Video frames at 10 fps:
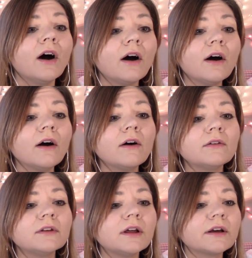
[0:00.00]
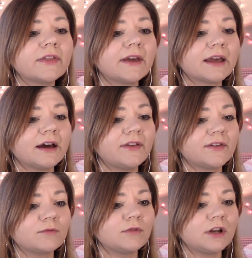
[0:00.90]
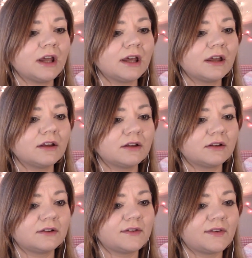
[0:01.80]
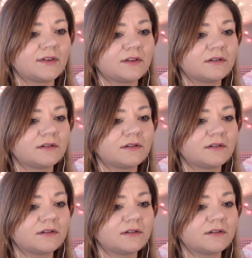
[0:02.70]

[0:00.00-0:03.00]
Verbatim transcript: Oh, look, they got someone else.